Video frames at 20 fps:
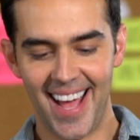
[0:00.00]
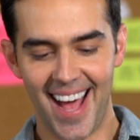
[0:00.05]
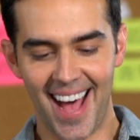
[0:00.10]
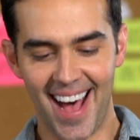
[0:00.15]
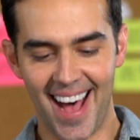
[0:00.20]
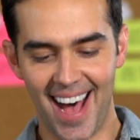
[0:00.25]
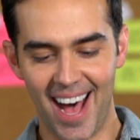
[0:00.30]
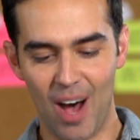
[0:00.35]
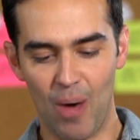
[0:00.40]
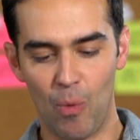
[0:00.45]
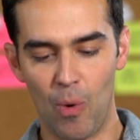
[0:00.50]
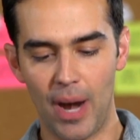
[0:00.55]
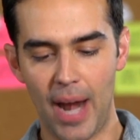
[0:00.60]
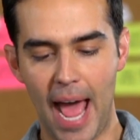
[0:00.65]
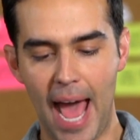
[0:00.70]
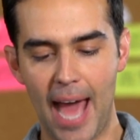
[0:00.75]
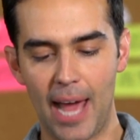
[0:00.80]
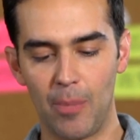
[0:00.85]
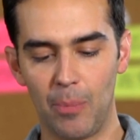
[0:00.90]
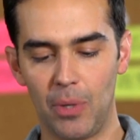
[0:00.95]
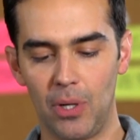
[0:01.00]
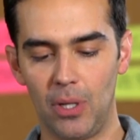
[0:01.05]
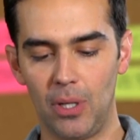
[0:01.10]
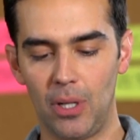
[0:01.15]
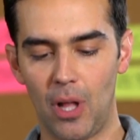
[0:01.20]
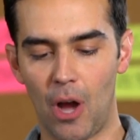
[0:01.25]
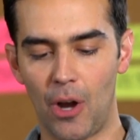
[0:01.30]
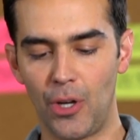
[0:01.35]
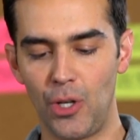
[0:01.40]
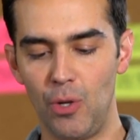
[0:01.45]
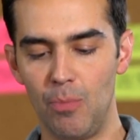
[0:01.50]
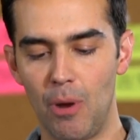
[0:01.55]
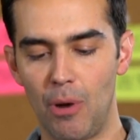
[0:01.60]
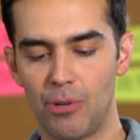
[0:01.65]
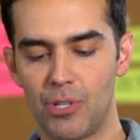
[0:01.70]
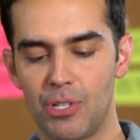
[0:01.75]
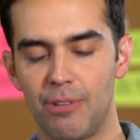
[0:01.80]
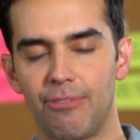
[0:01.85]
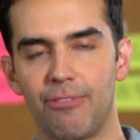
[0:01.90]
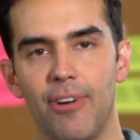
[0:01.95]
Uh, what animal are you
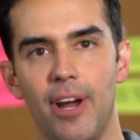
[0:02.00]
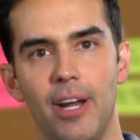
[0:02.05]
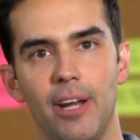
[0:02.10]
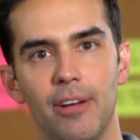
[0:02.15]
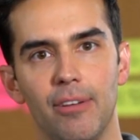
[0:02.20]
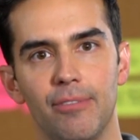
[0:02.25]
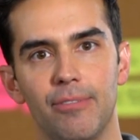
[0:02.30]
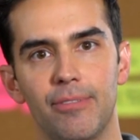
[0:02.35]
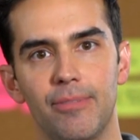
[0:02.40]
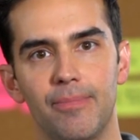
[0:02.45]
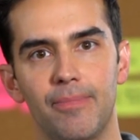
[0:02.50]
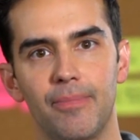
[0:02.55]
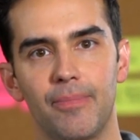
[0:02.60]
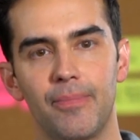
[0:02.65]
most afraid of?